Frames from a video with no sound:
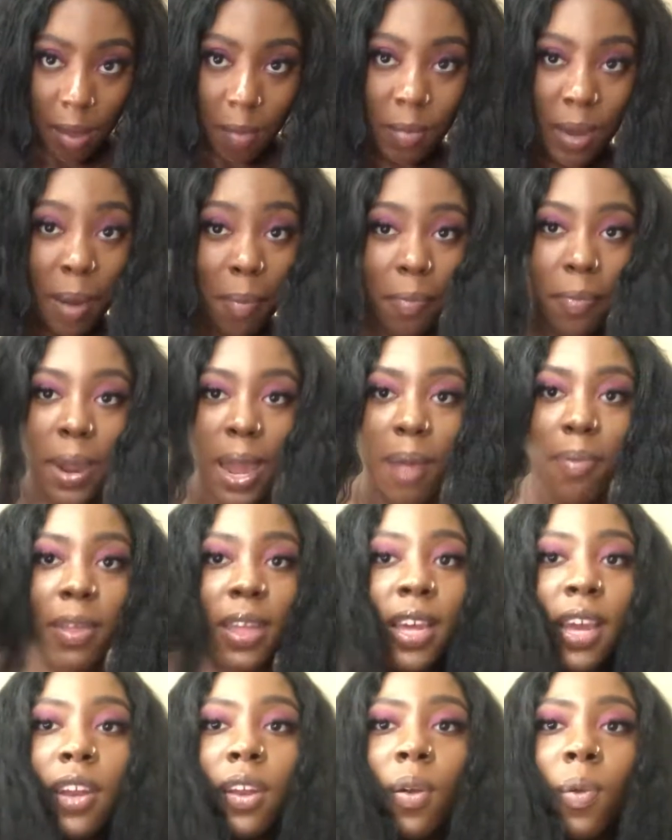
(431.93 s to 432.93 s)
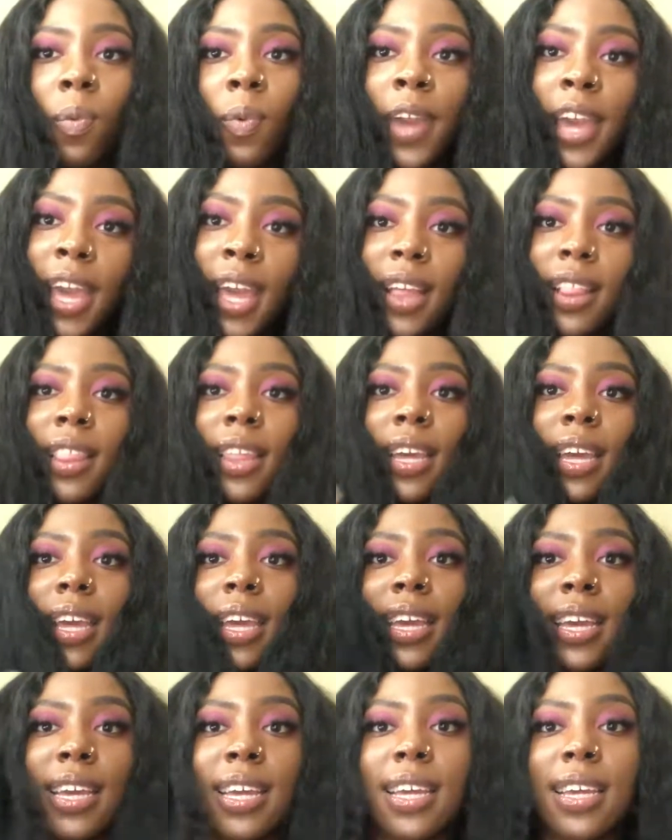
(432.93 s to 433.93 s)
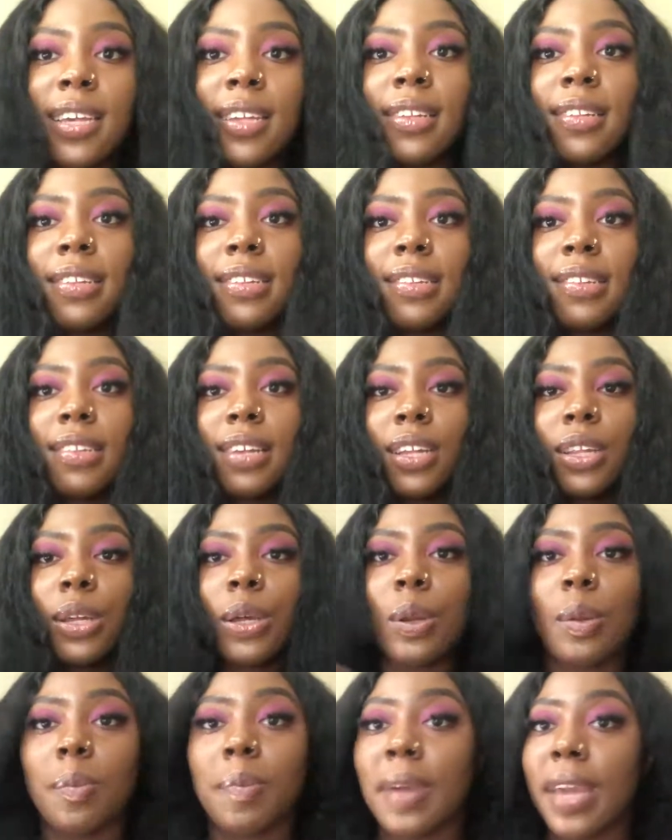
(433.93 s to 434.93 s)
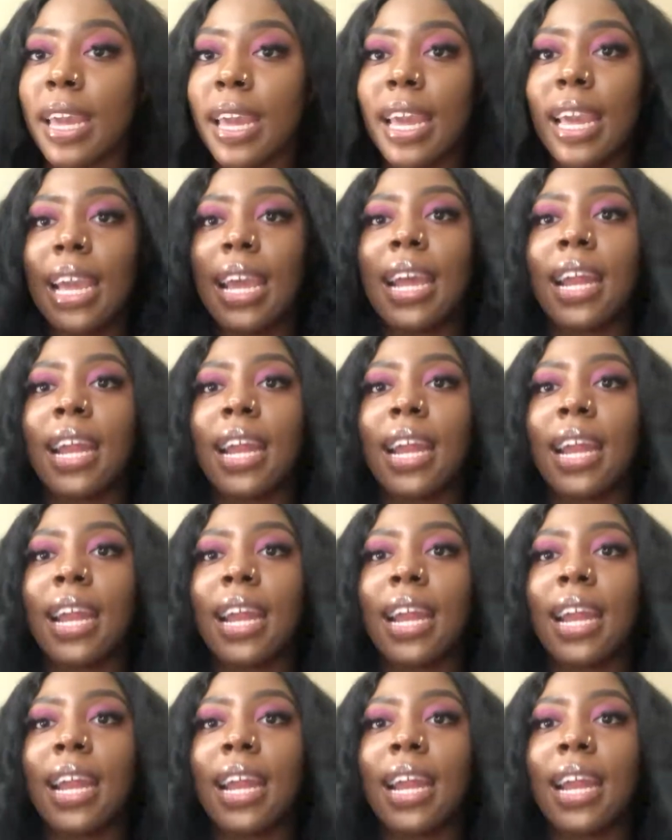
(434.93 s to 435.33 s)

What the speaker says: But I'm probably gonna wet the ends a little bit,